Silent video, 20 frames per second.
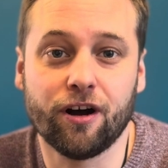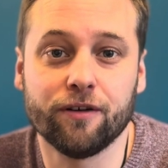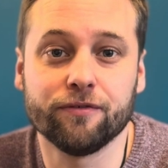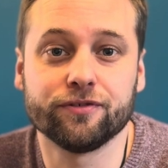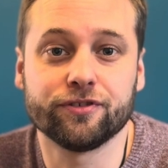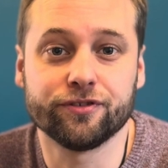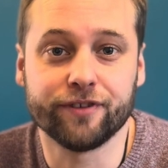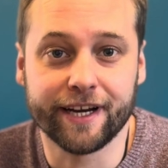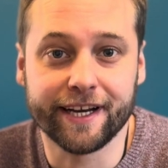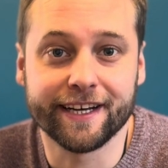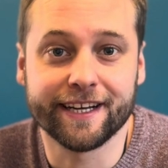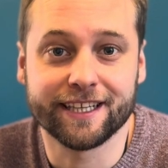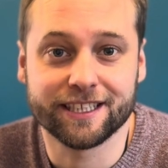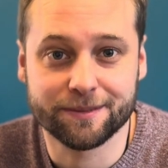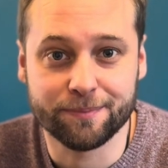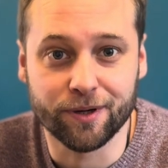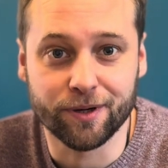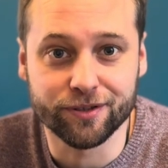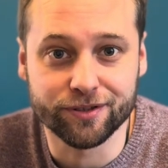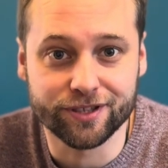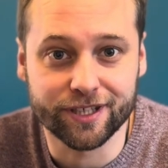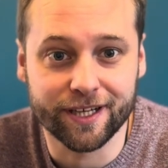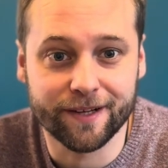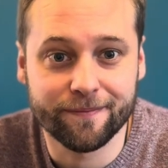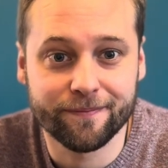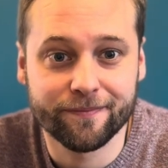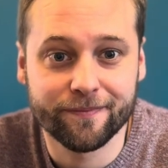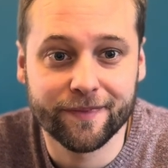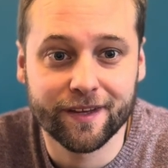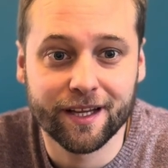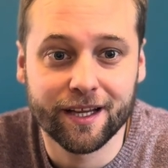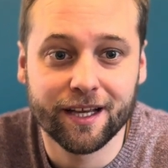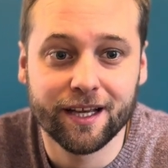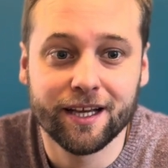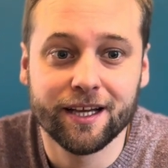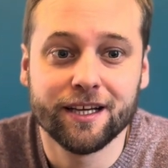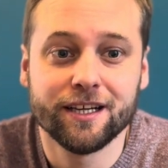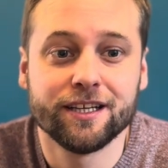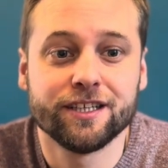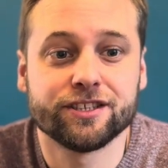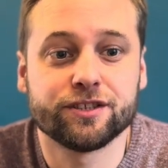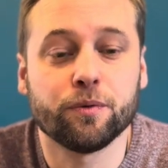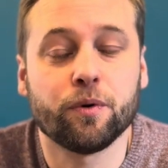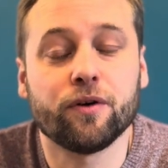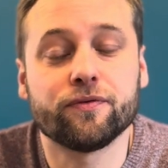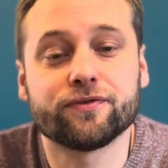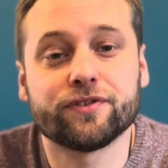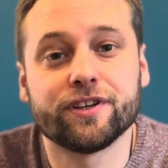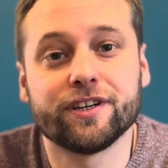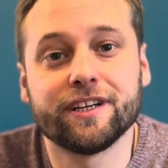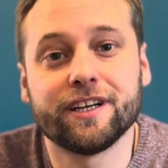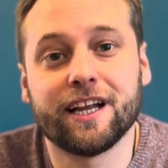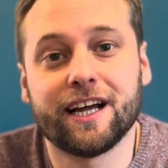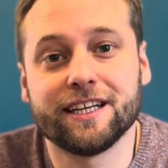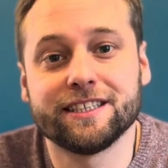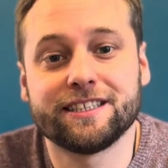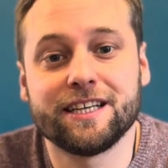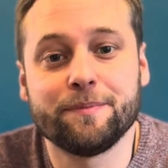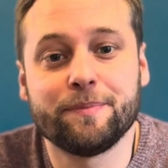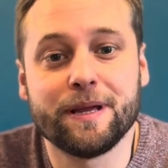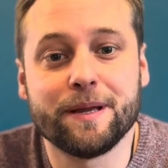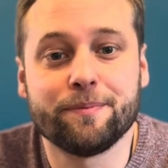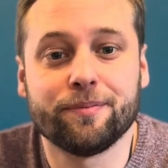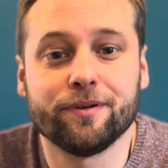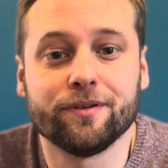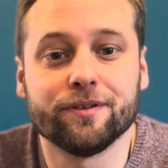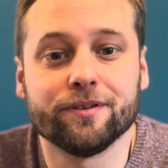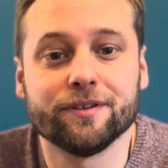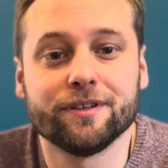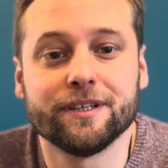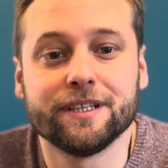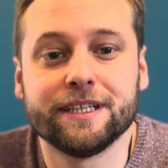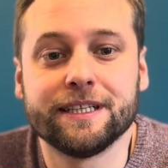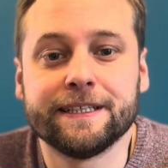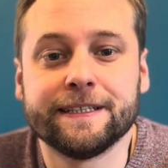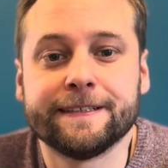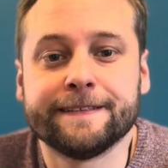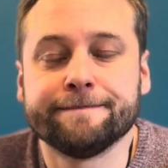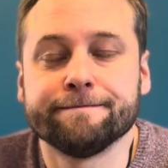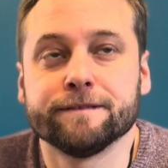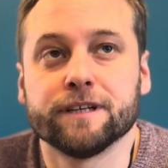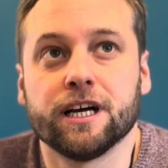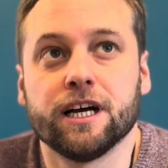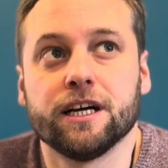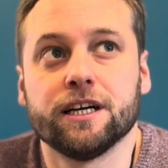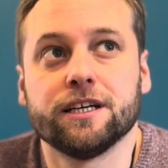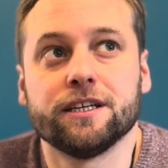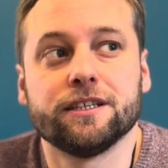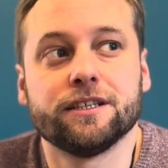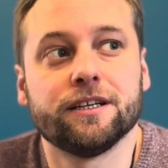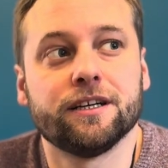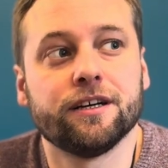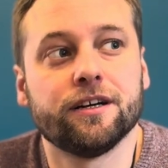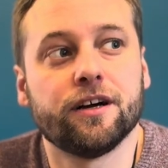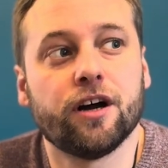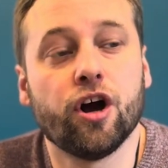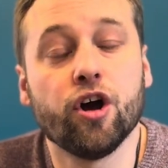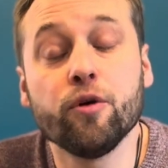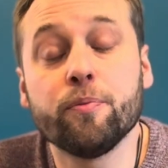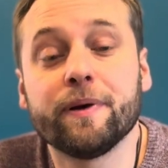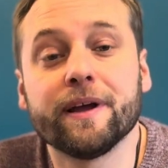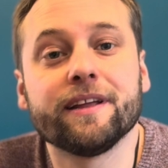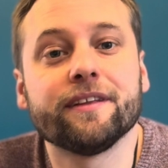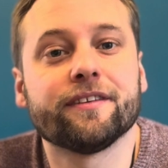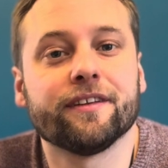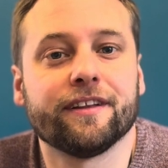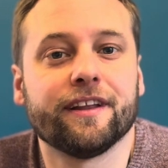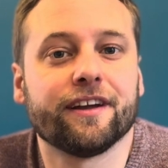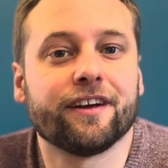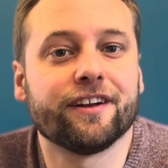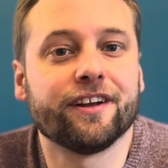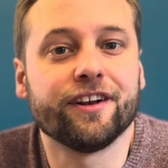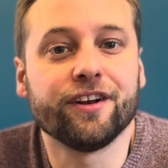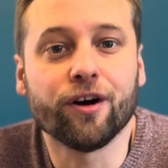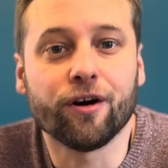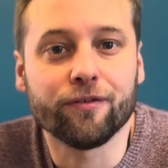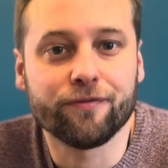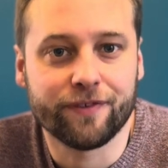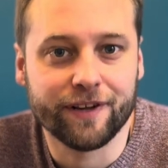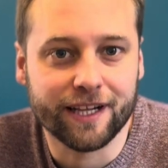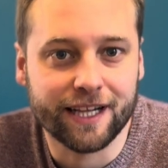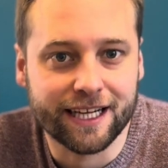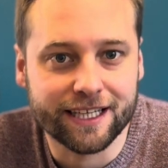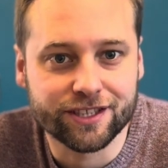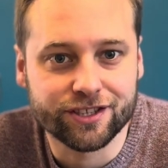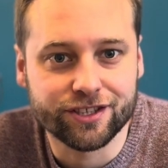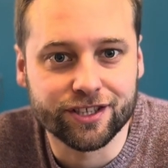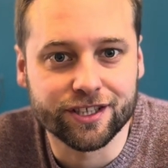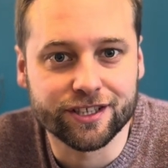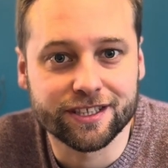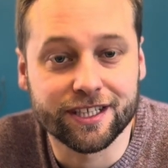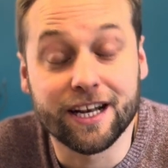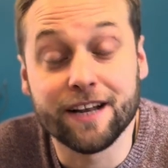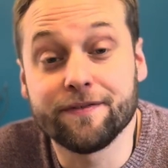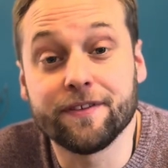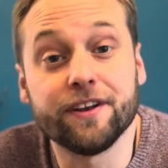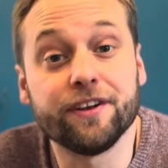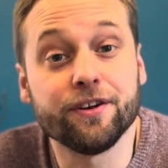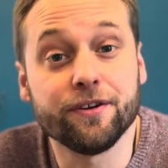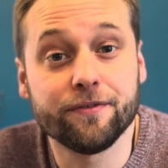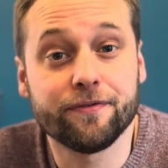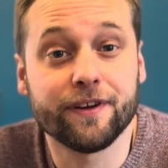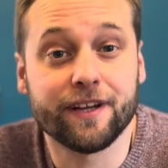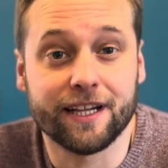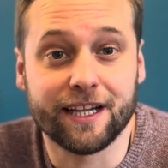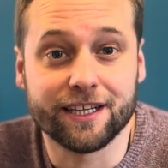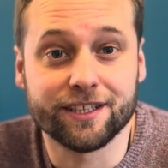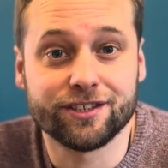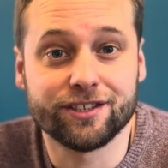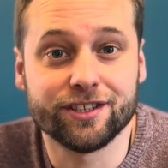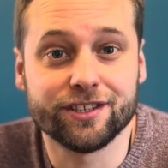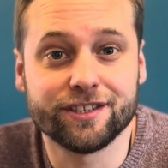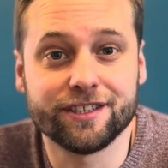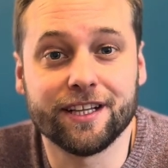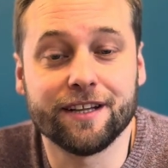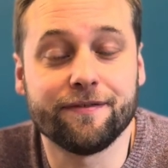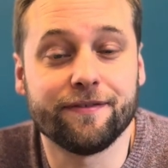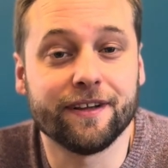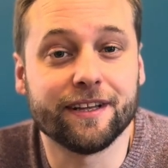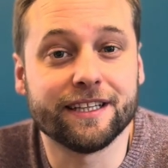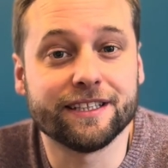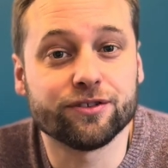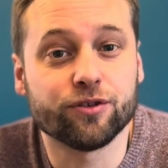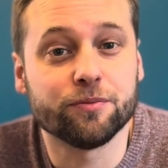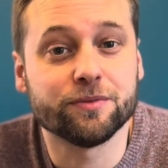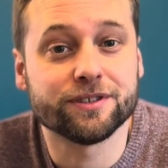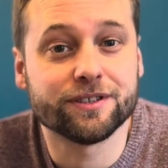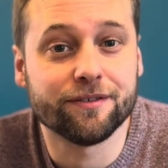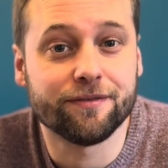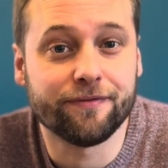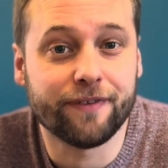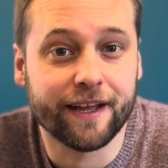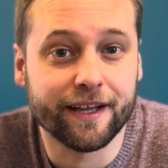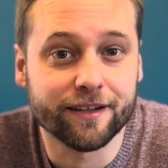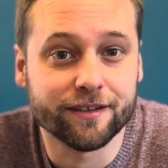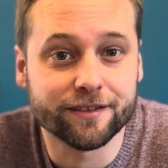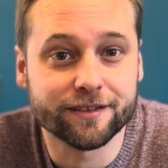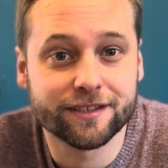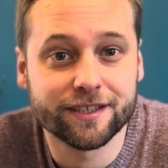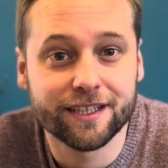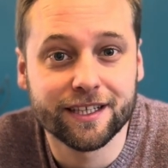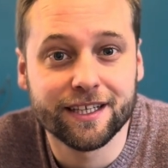of graded exposure. So often I see people hoping that they're going to not feel anxious, and if they do feel anxious, that they feel it's almost a failed